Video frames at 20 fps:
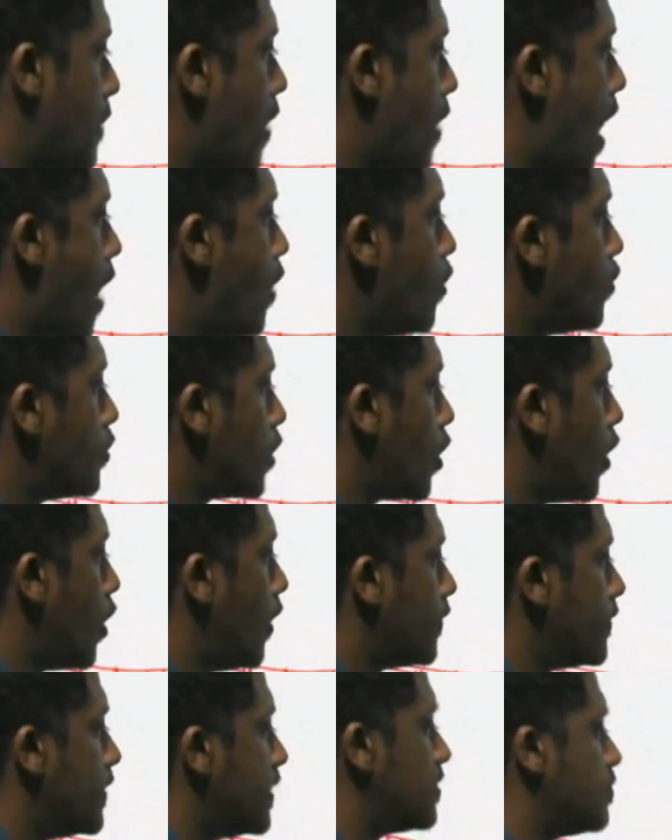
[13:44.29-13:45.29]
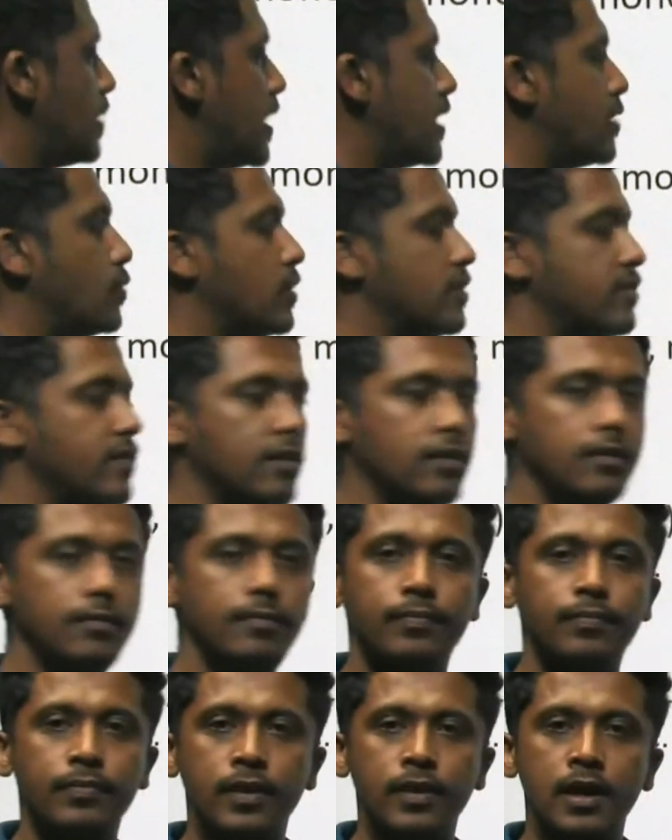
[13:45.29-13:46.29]
out of this blood vessel.
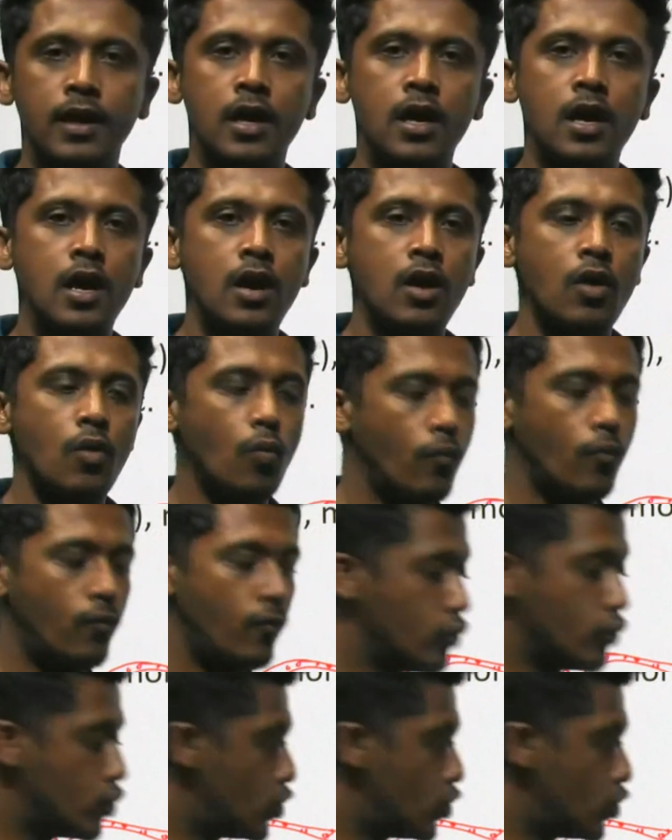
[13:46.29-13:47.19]
To do